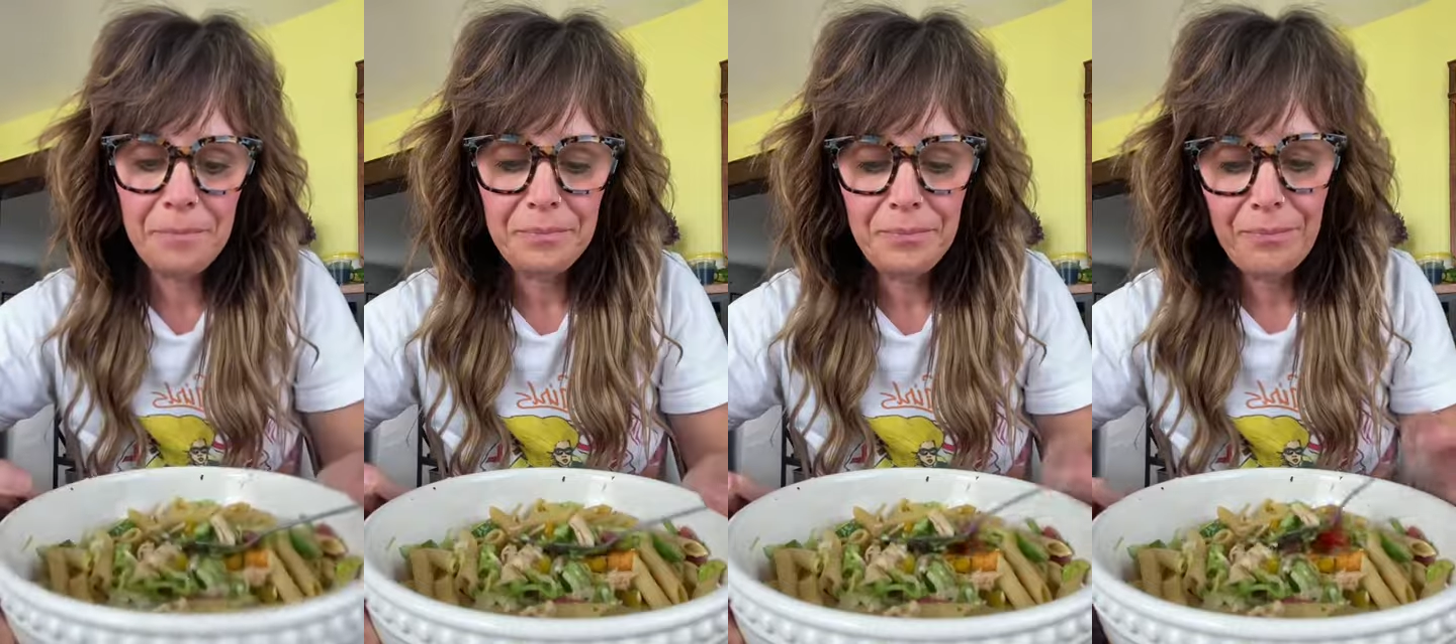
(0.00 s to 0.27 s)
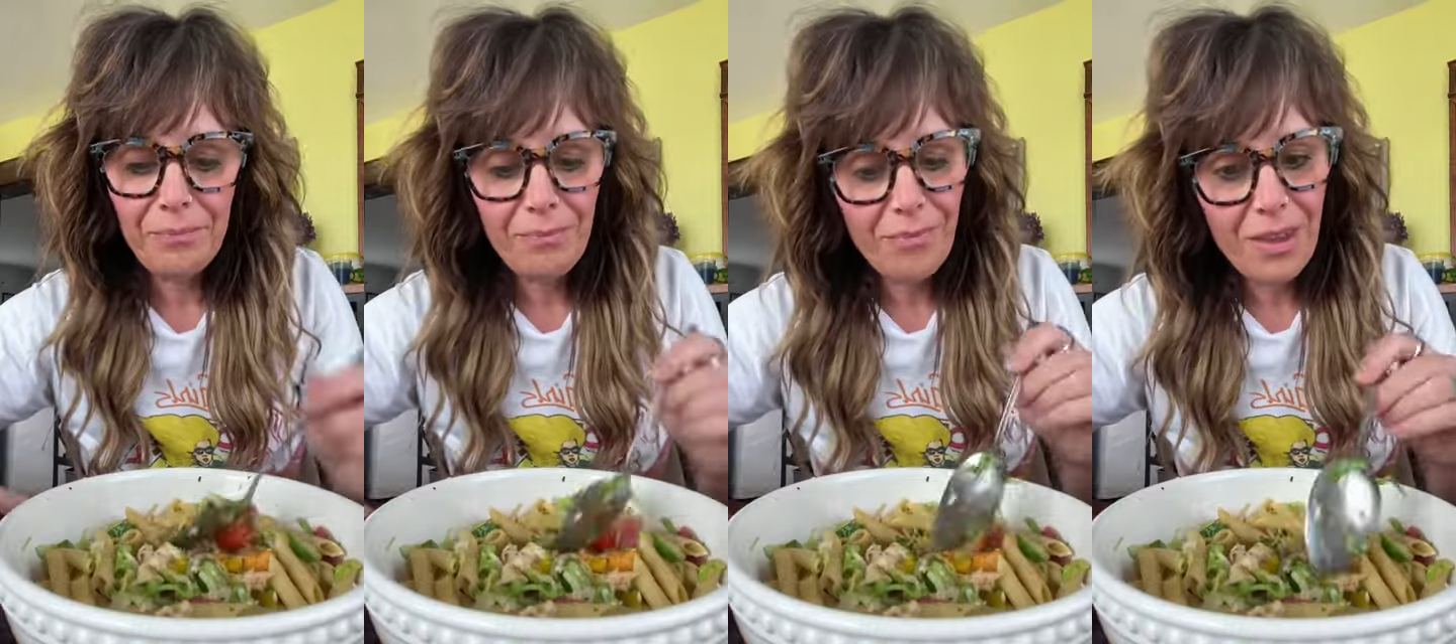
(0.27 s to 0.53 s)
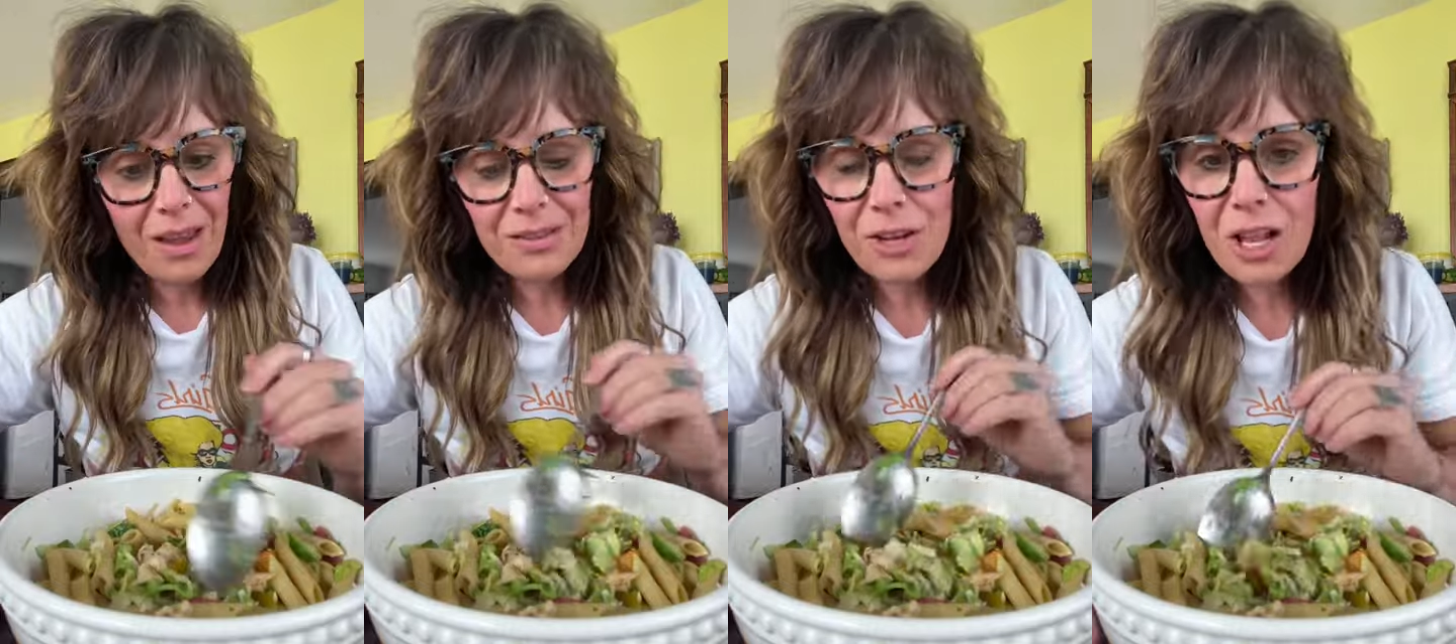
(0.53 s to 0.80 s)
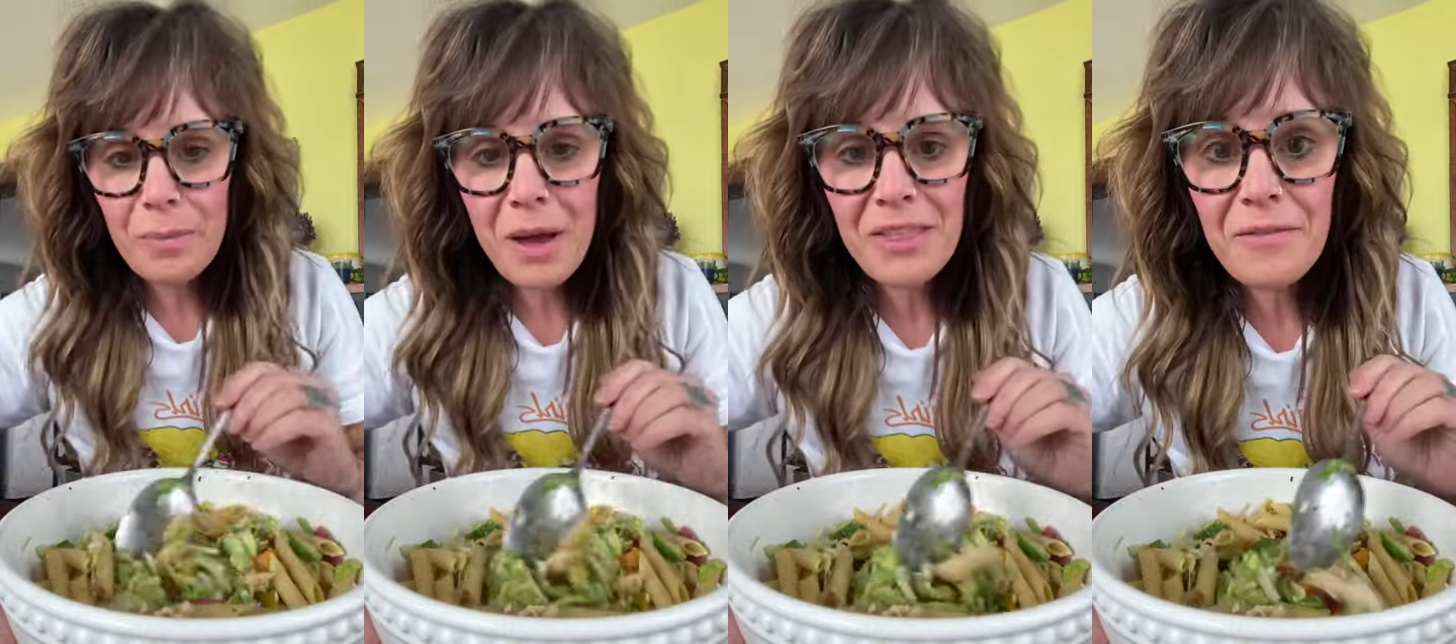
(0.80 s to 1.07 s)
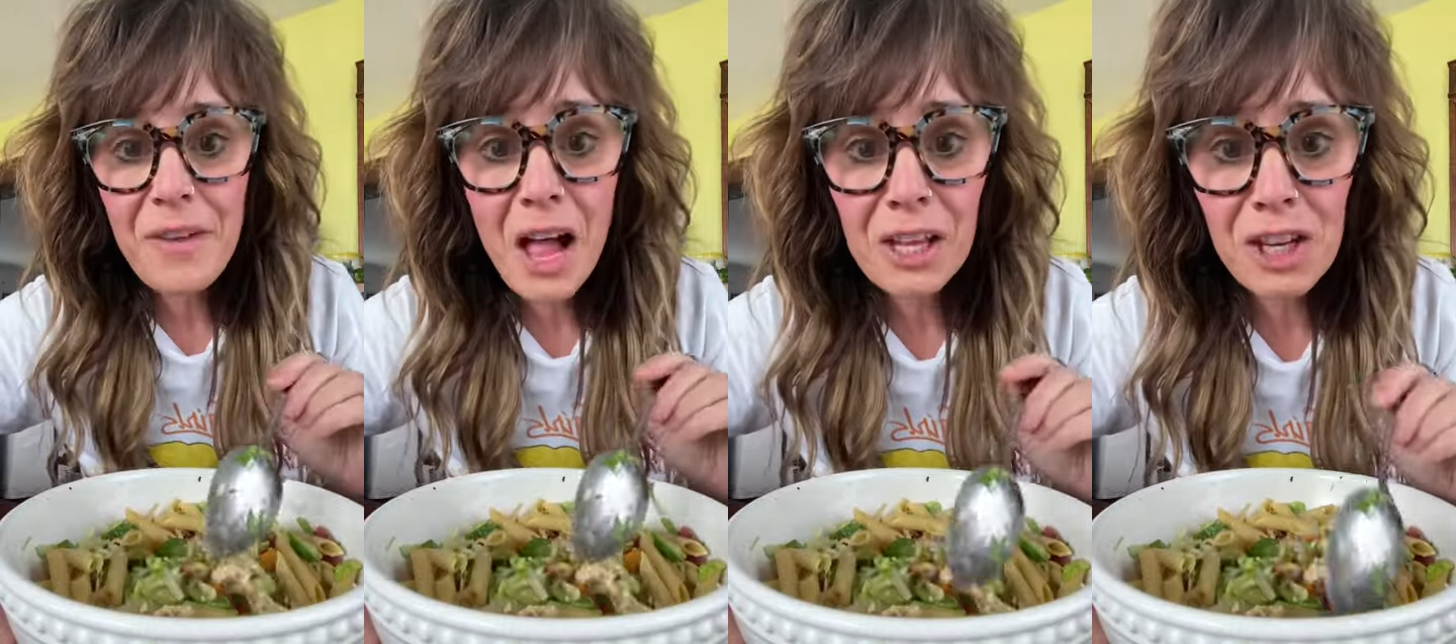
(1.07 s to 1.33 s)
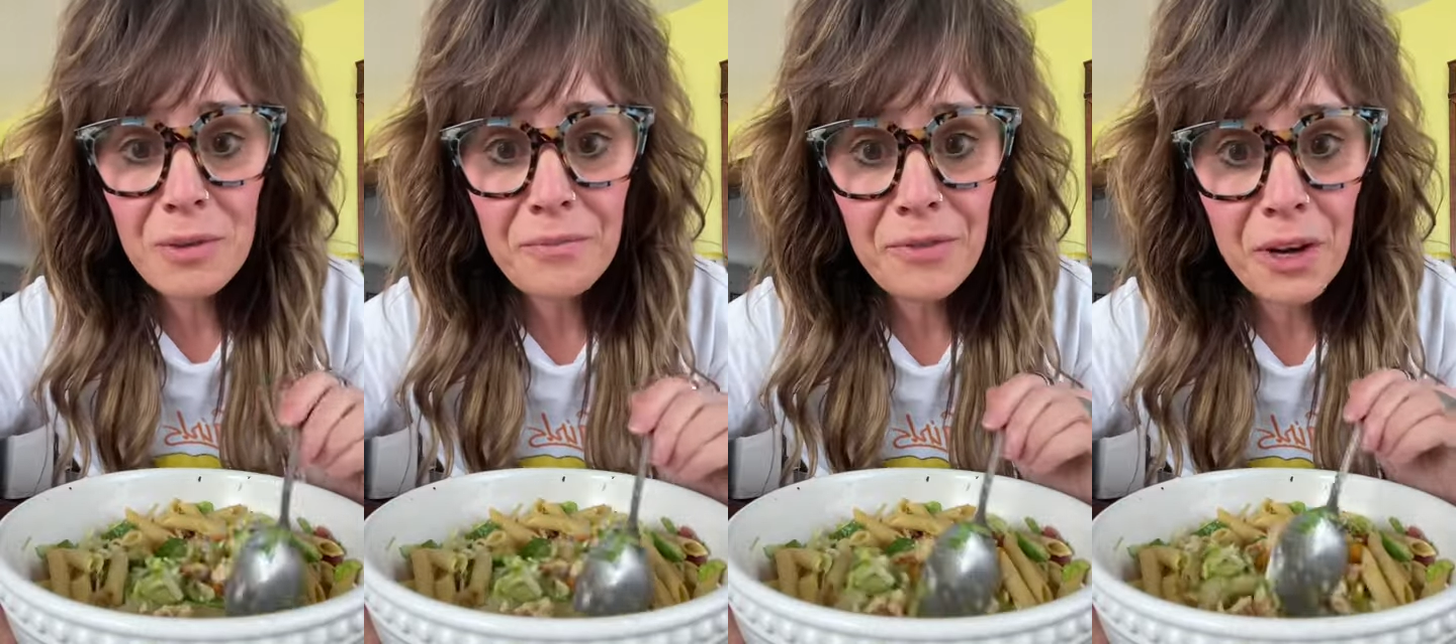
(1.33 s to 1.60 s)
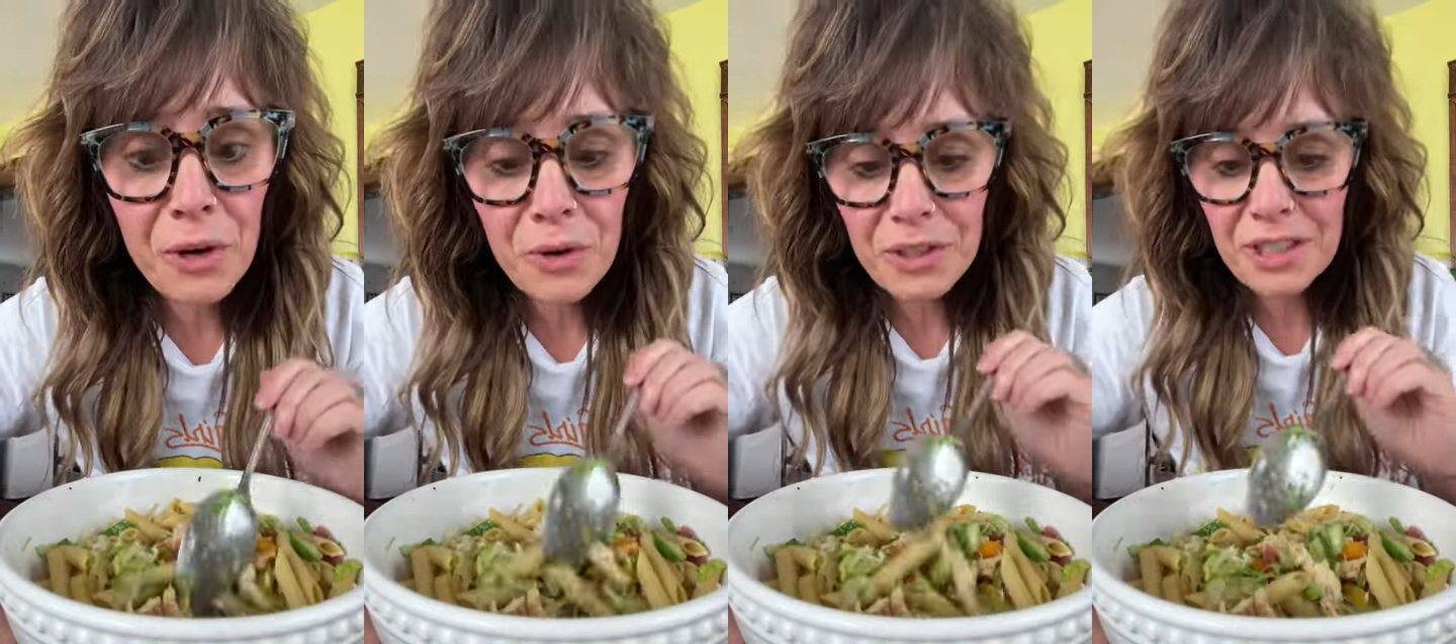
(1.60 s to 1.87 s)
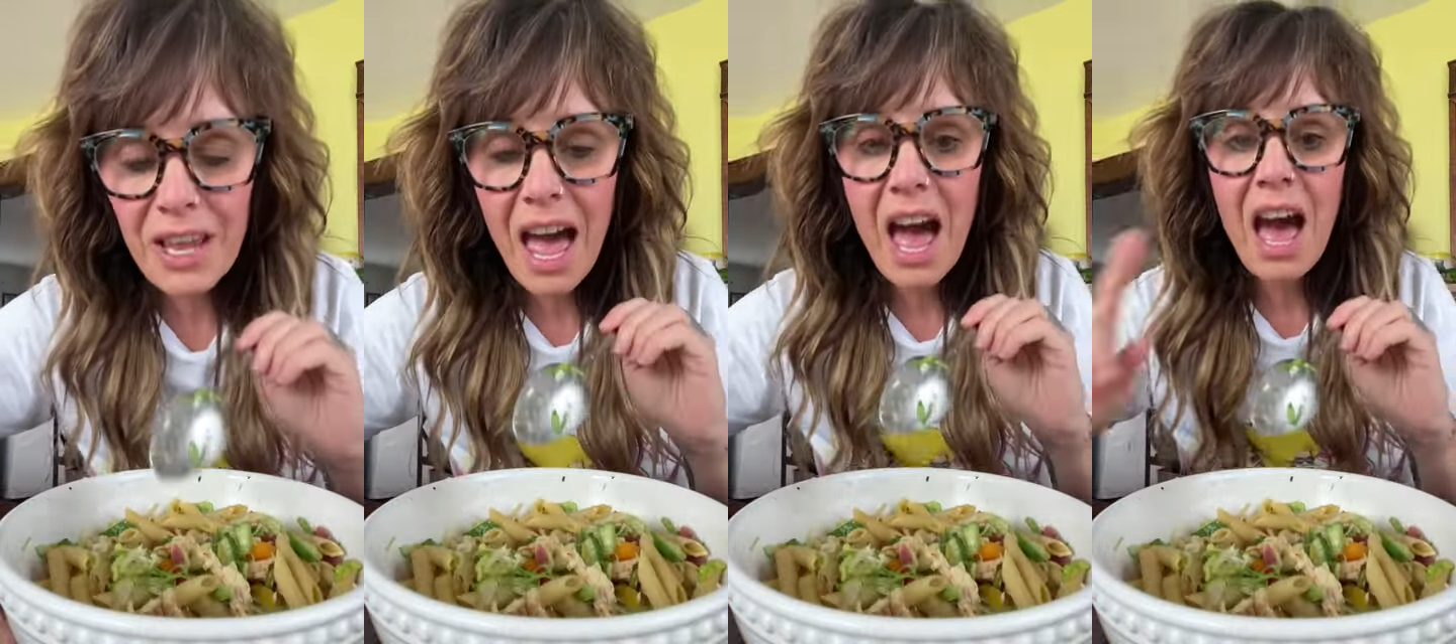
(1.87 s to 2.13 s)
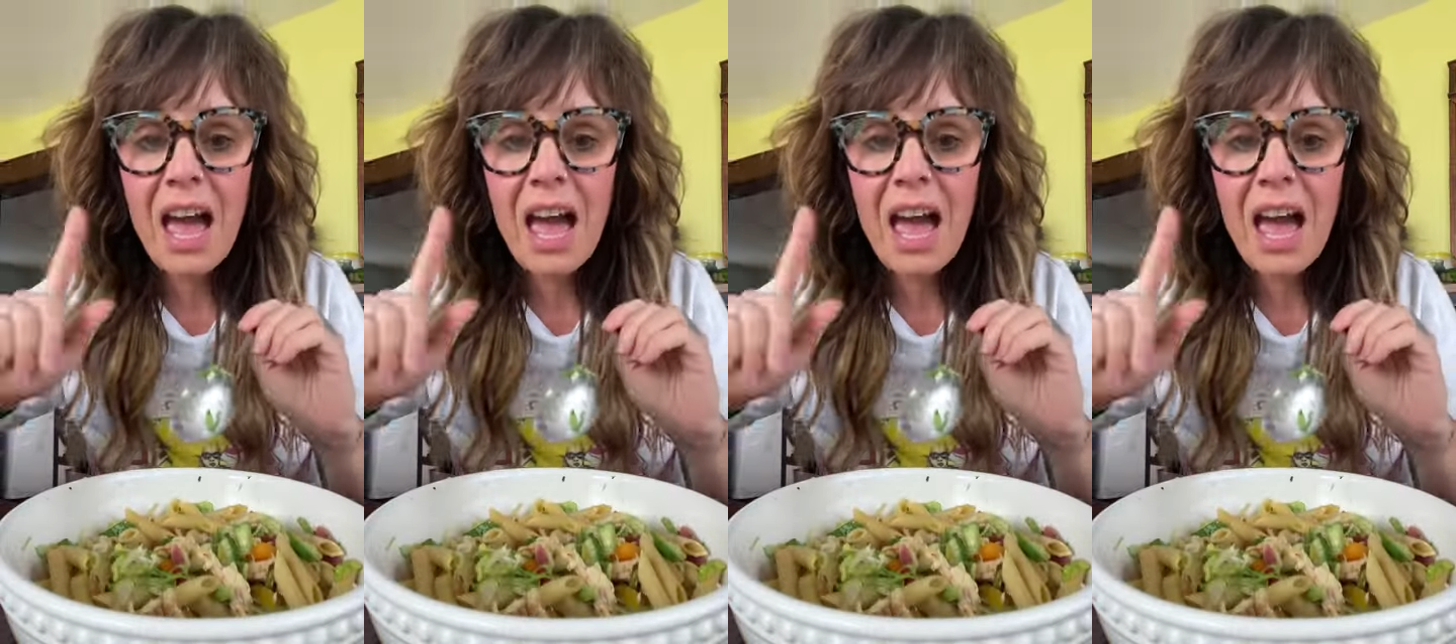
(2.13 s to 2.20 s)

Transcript: It's all about the volume, folks.